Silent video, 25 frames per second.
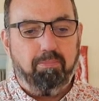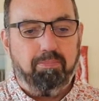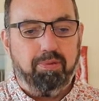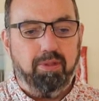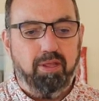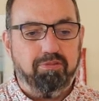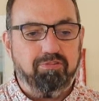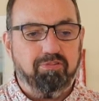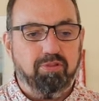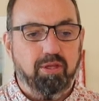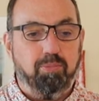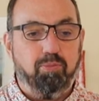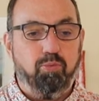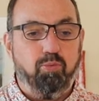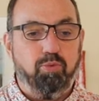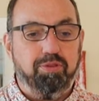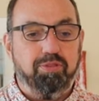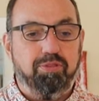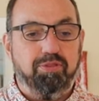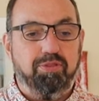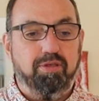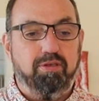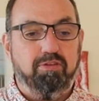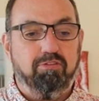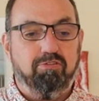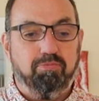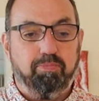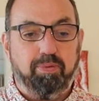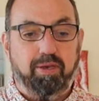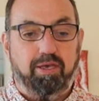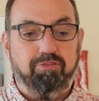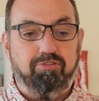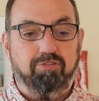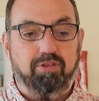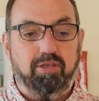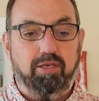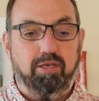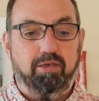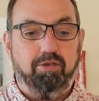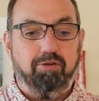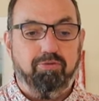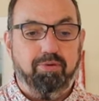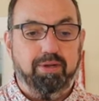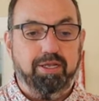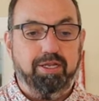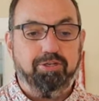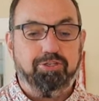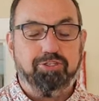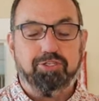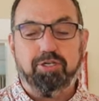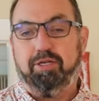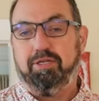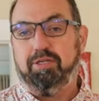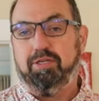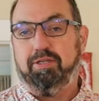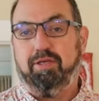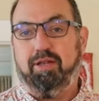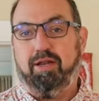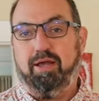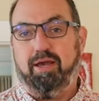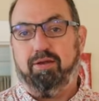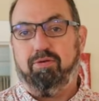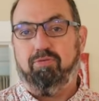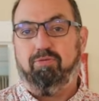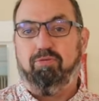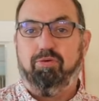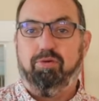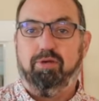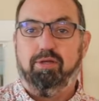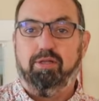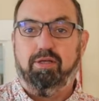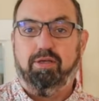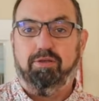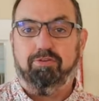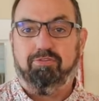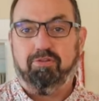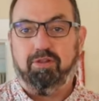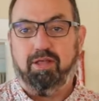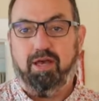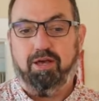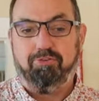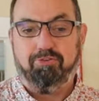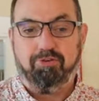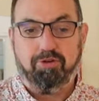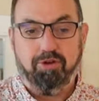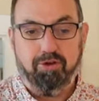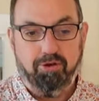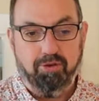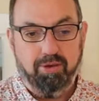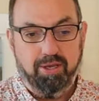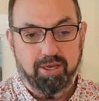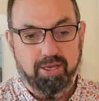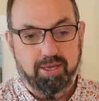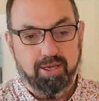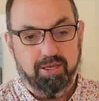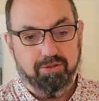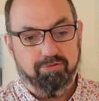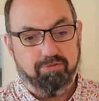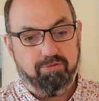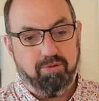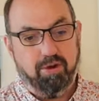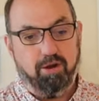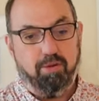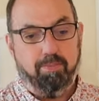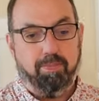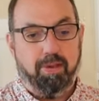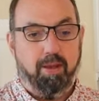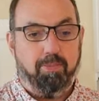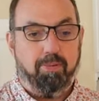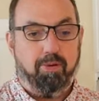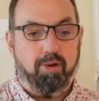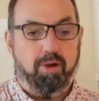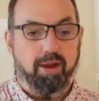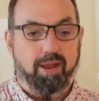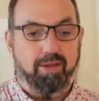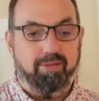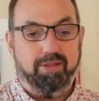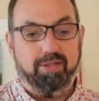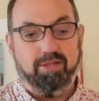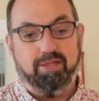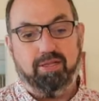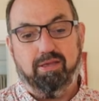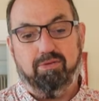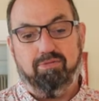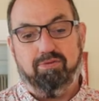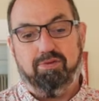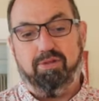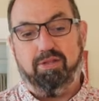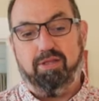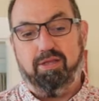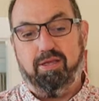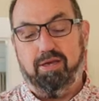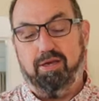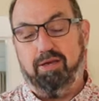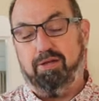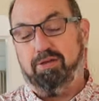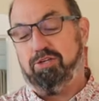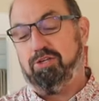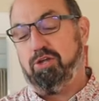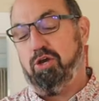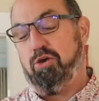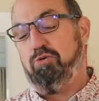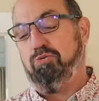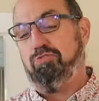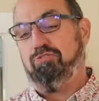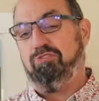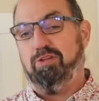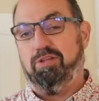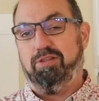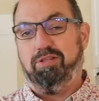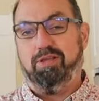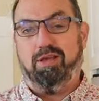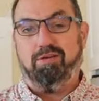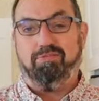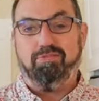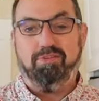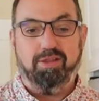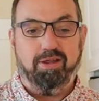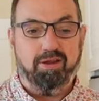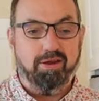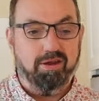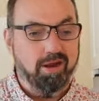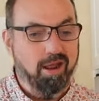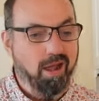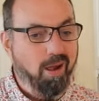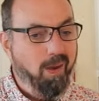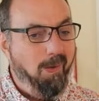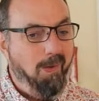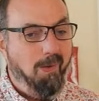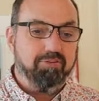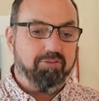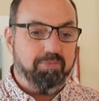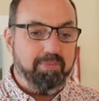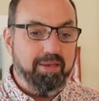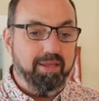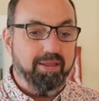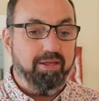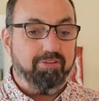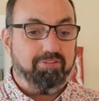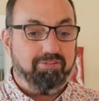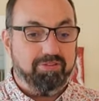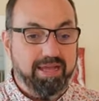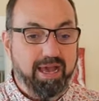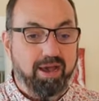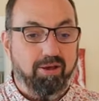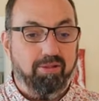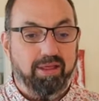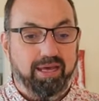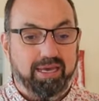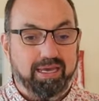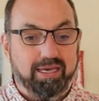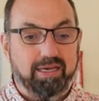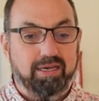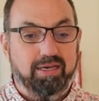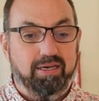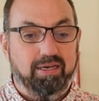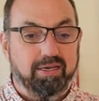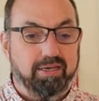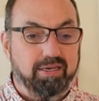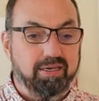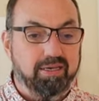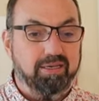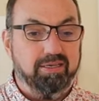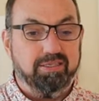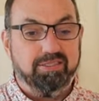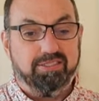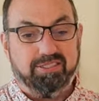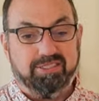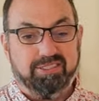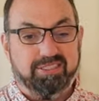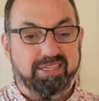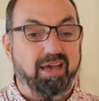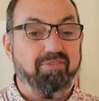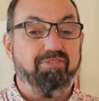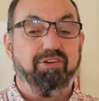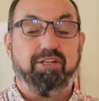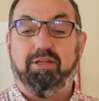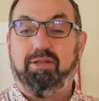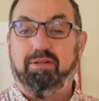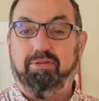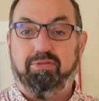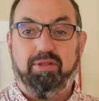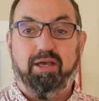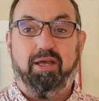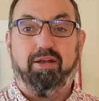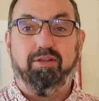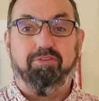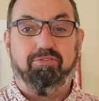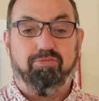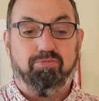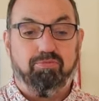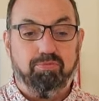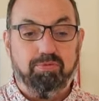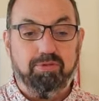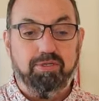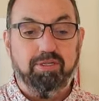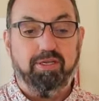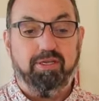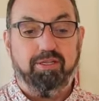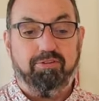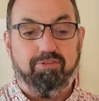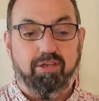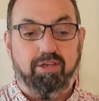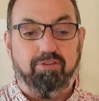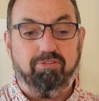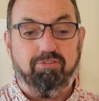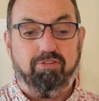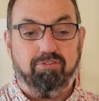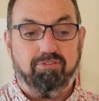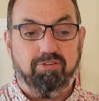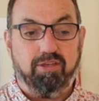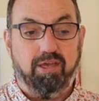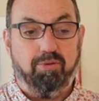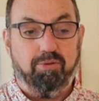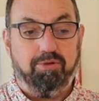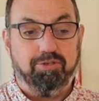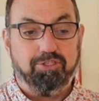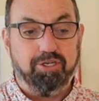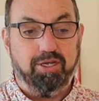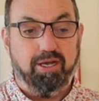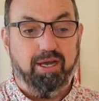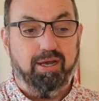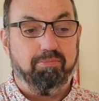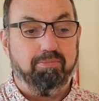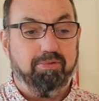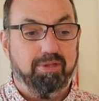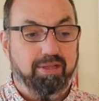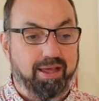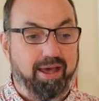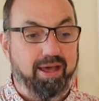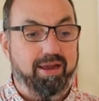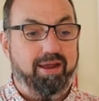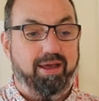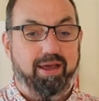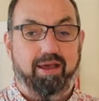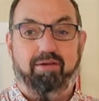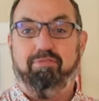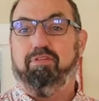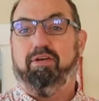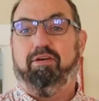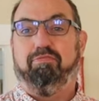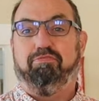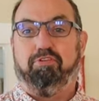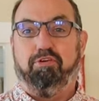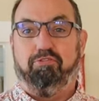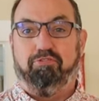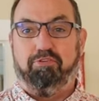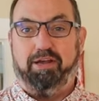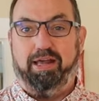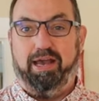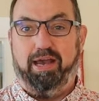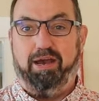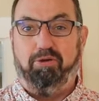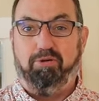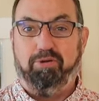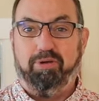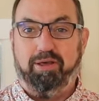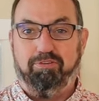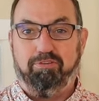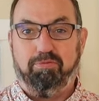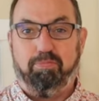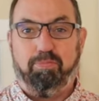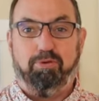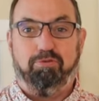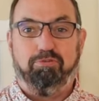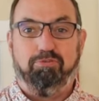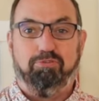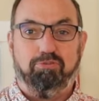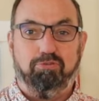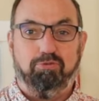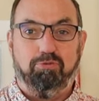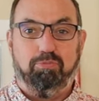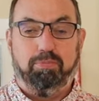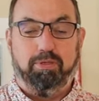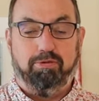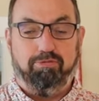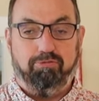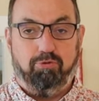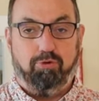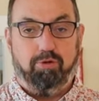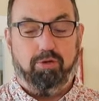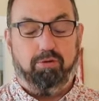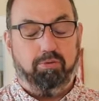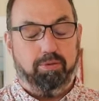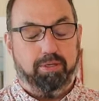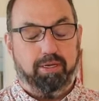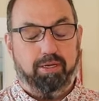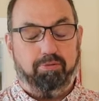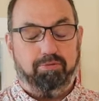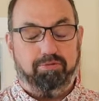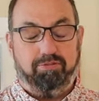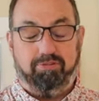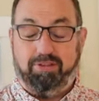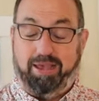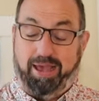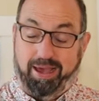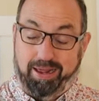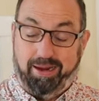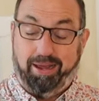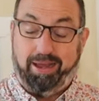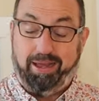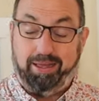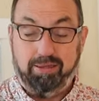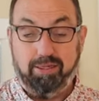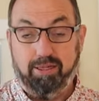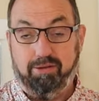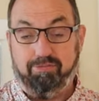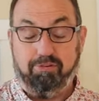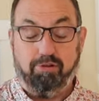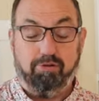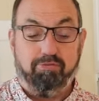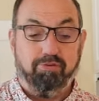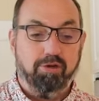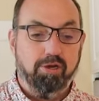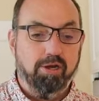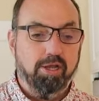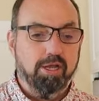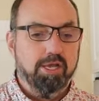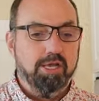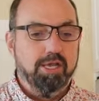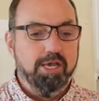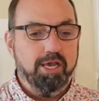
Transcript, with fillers: Plussed up with the spicy green chutney that had arugula, cilantro, and serrano pepper, and then given the toast in the oven there. To me, that's now like 7. That is a really tasty sandwich. I'm glad I have leftover now, as opposed to before when I was sad I had leftover.